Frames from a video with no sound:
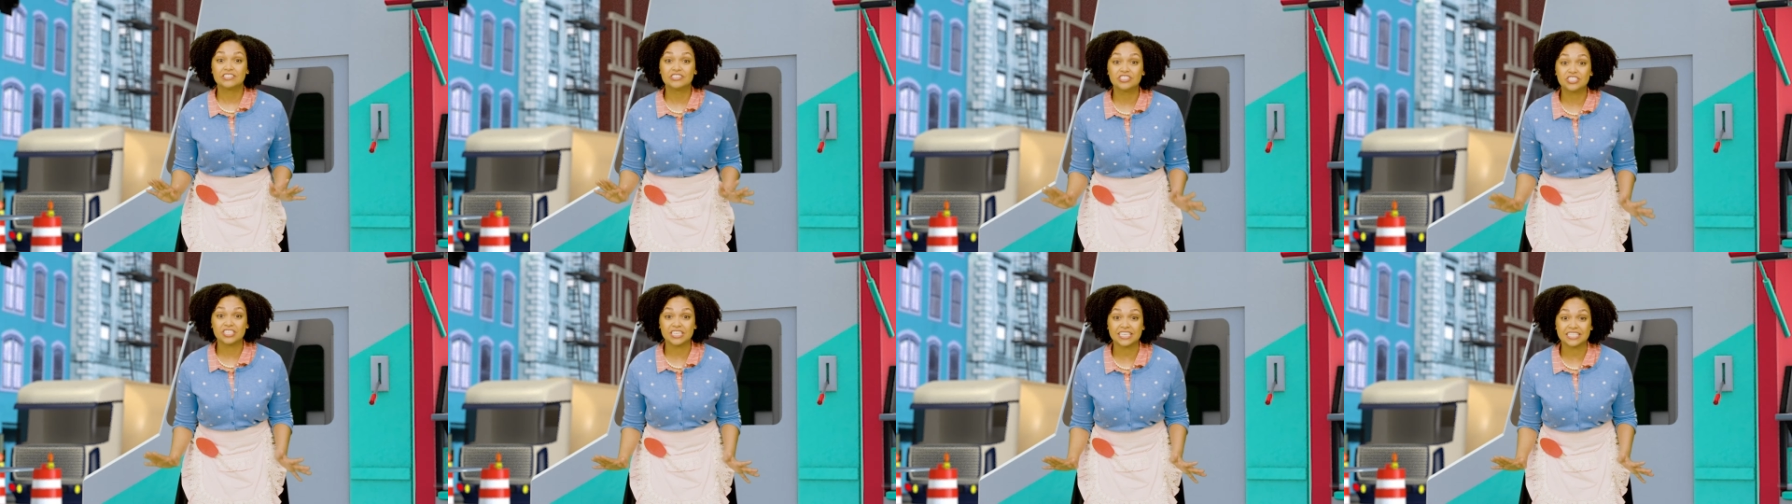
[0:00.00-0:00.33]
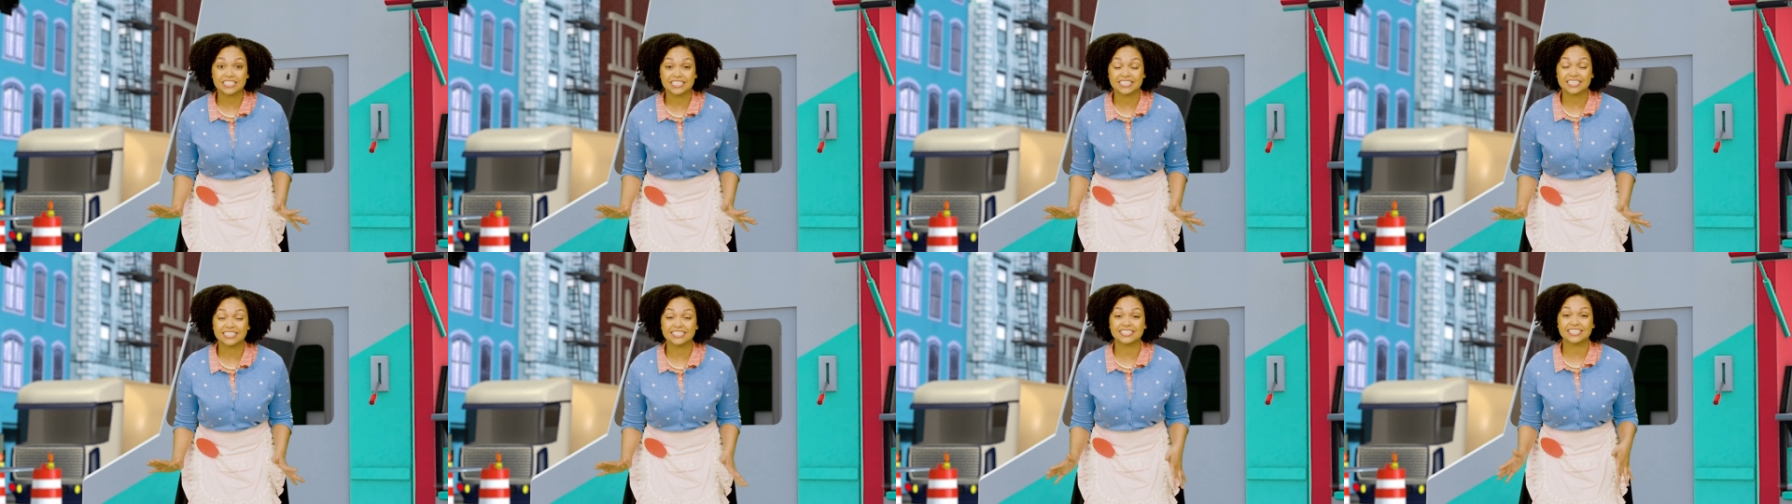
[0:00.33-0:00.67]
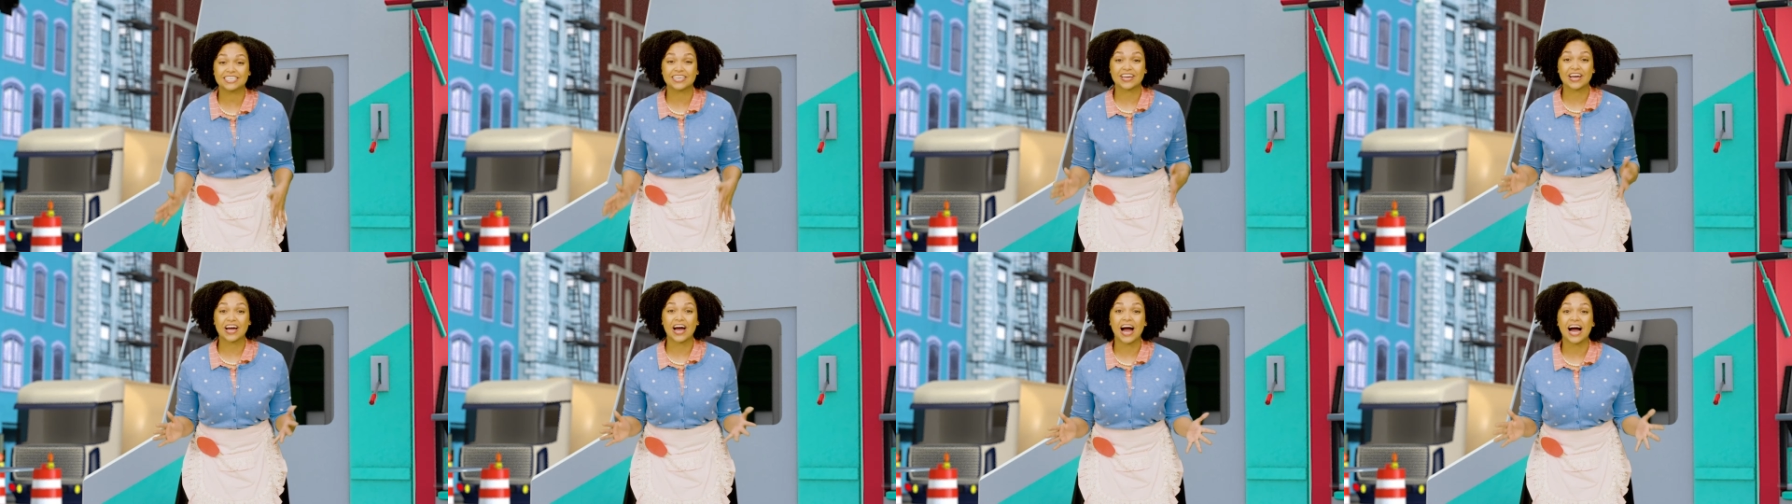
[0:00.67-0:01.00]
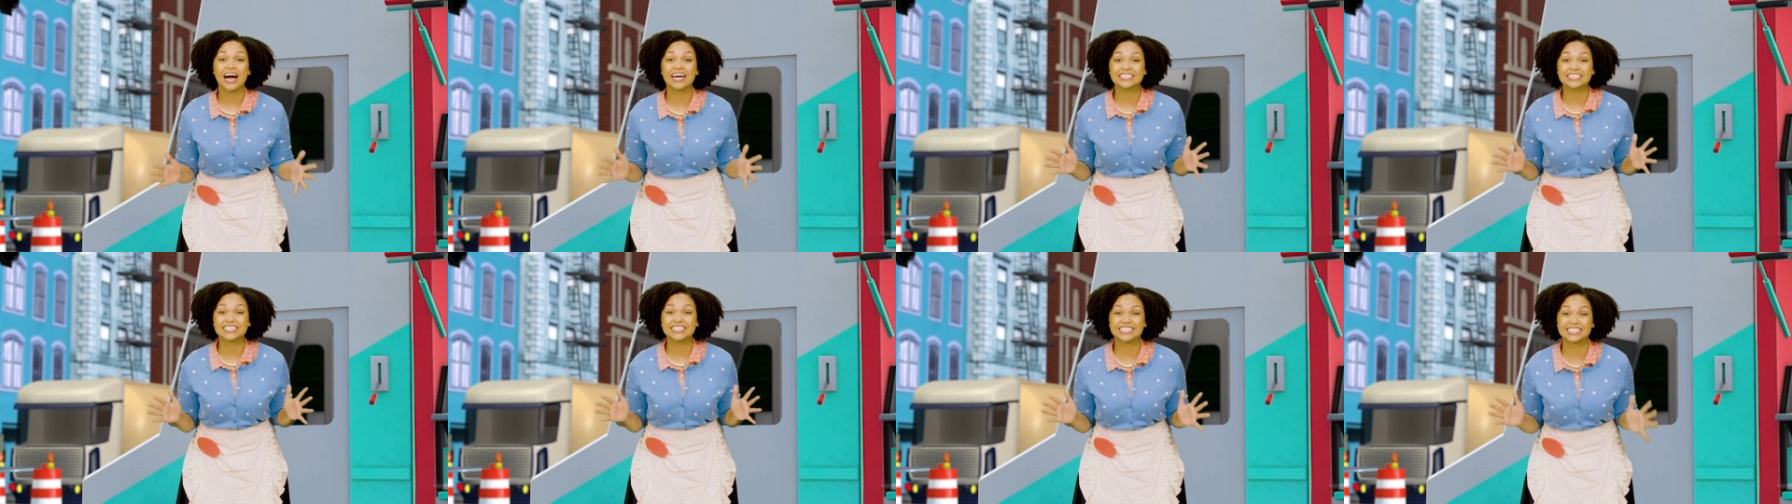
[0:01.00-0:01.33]
Jesus,
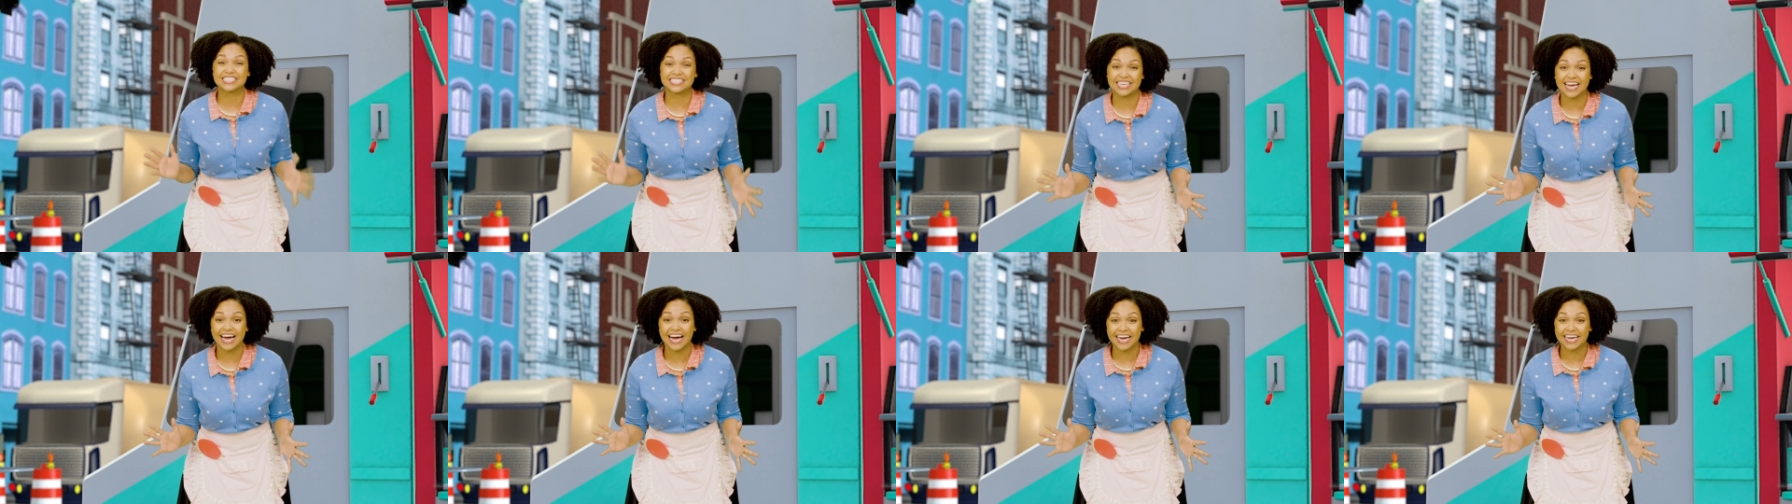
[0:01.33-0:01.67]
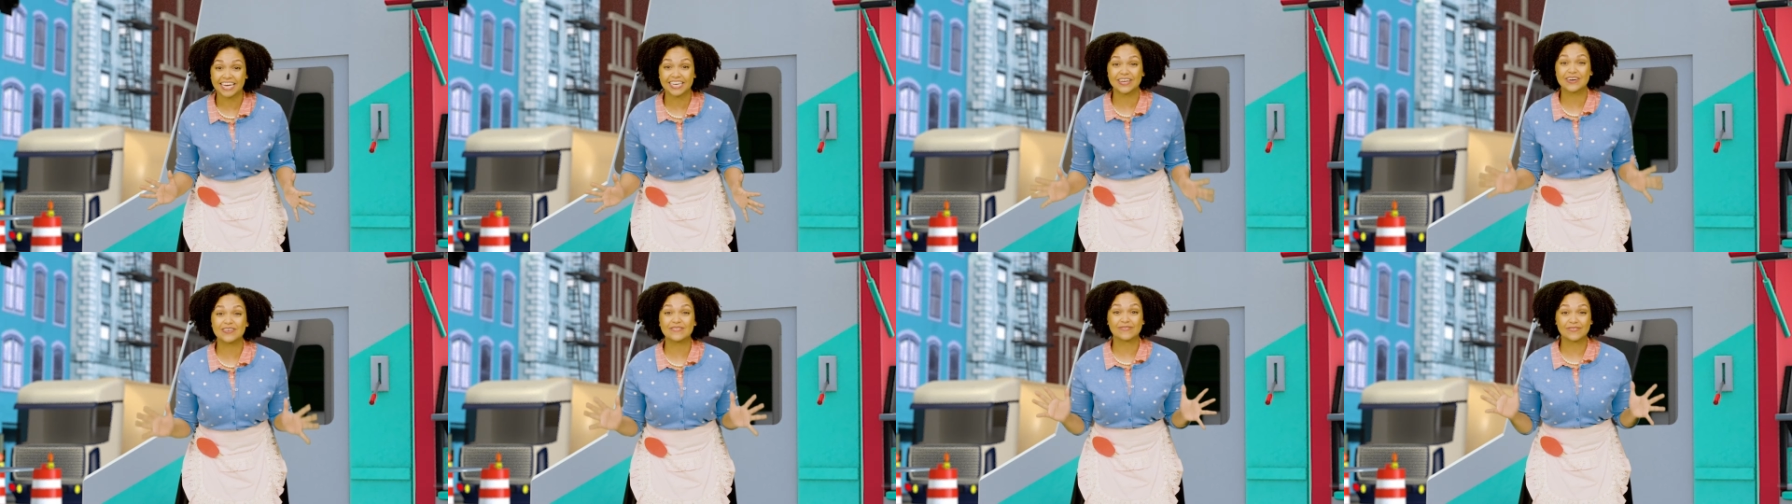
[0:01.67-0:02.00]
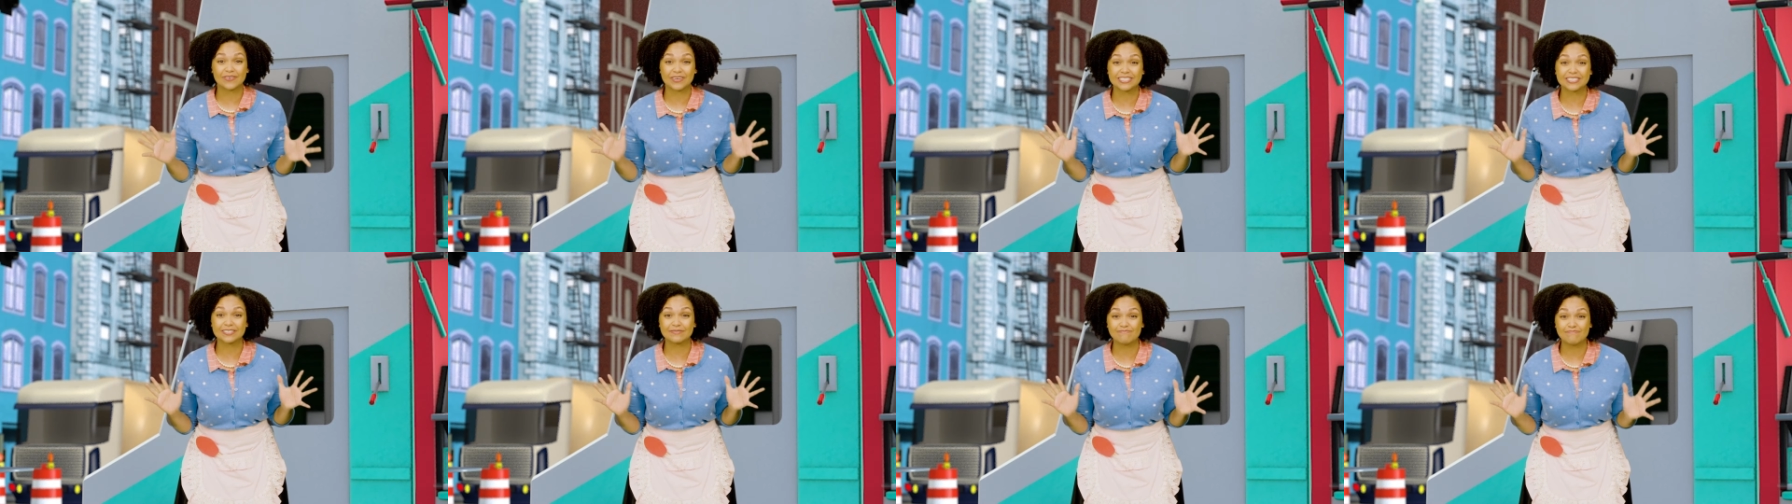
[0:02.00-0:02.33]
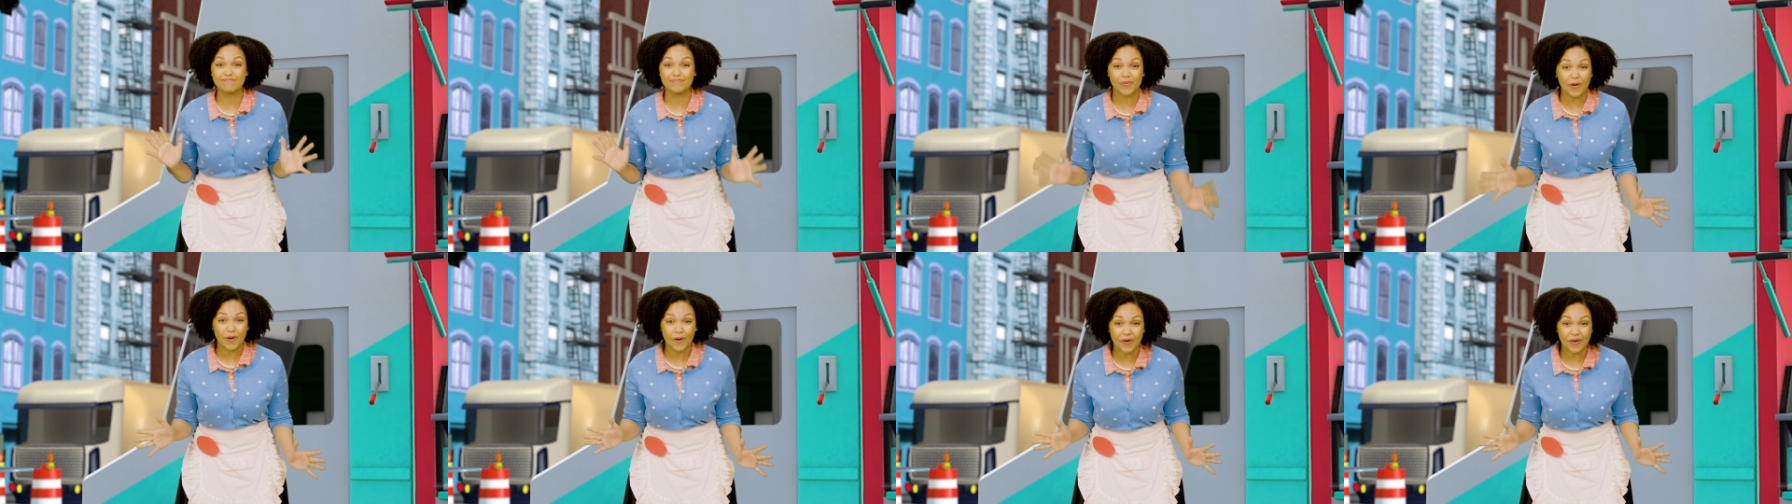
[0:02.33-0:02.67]
God's son, was
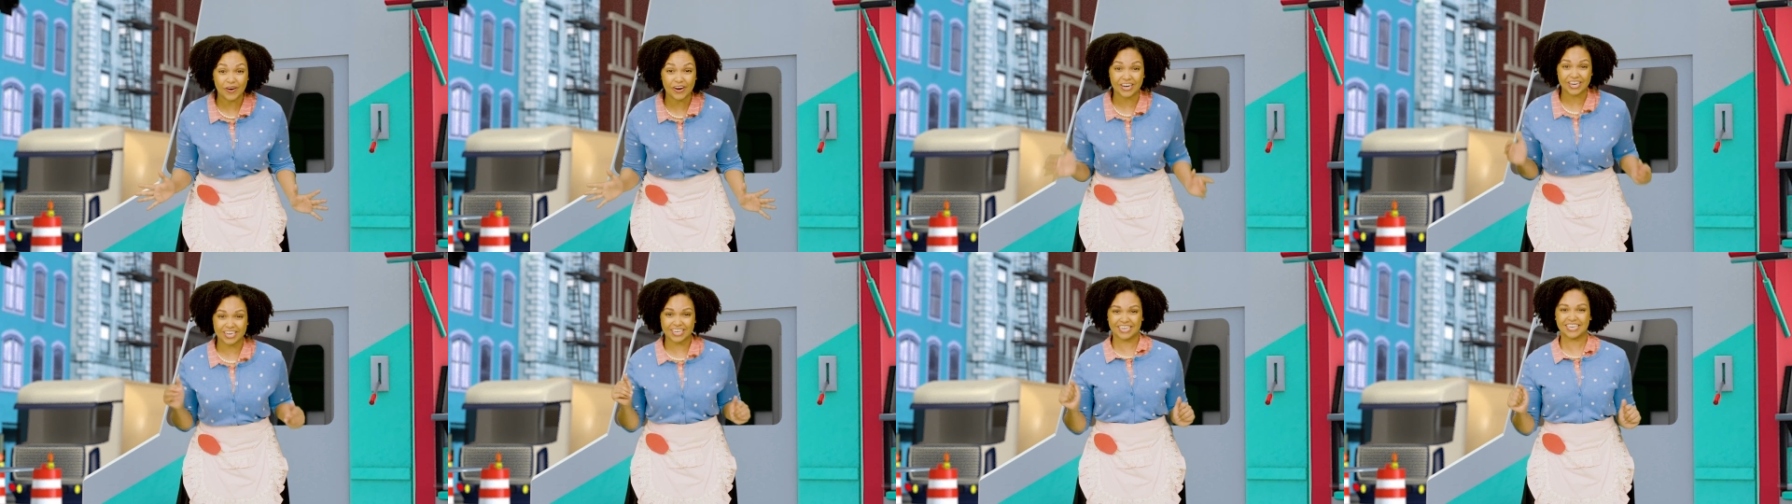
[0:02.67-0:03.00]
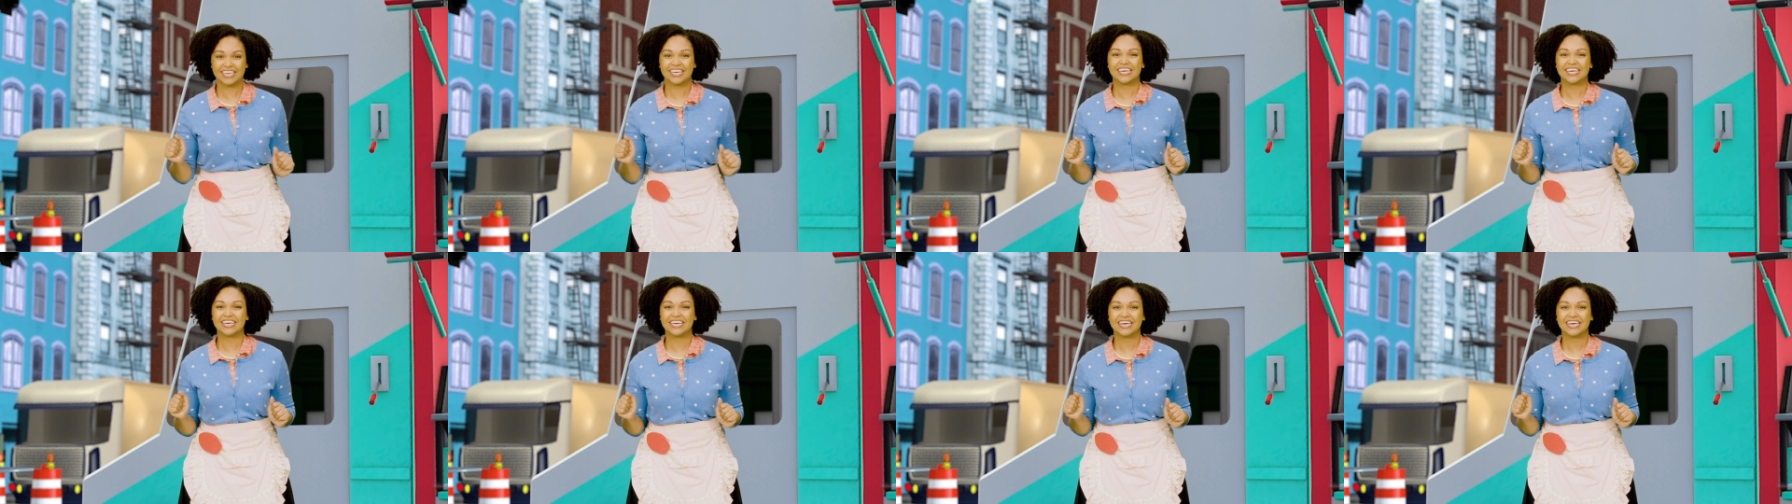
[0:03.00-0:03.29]
born.